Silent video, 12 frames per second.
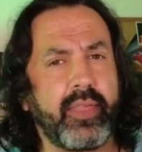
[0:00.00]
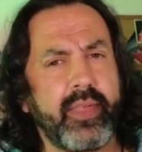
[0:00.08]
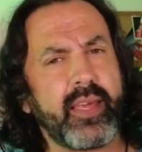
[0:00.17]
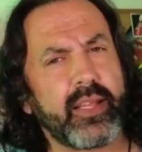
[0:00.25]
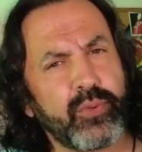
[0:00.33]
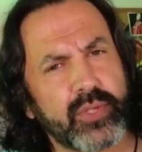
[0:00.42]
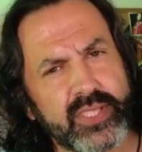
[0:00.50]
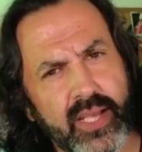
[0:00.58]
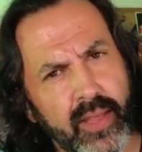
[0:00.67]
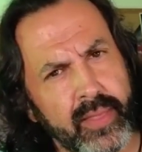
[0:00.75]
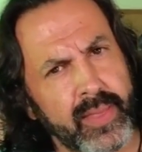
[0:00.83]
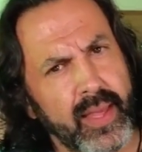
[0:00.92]
think it was
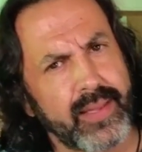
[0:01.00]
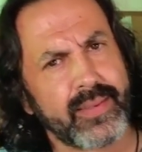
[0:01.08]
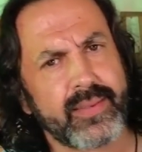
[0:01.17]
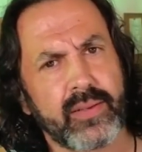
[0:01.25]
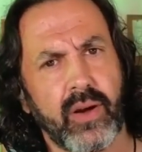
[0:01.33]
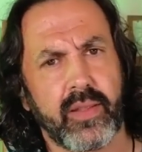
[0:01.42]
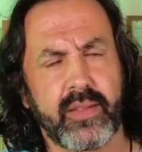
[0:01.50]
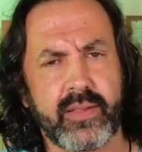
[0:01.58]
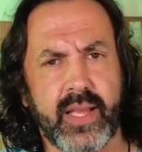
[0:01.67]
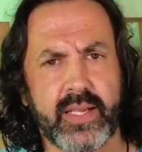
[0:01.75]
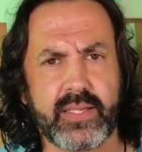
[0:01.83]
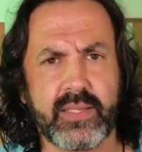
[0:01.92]
Seth Godin
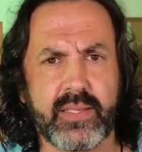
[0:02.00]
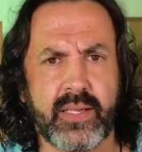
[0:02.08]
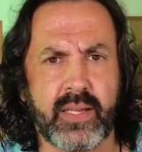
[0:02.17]
that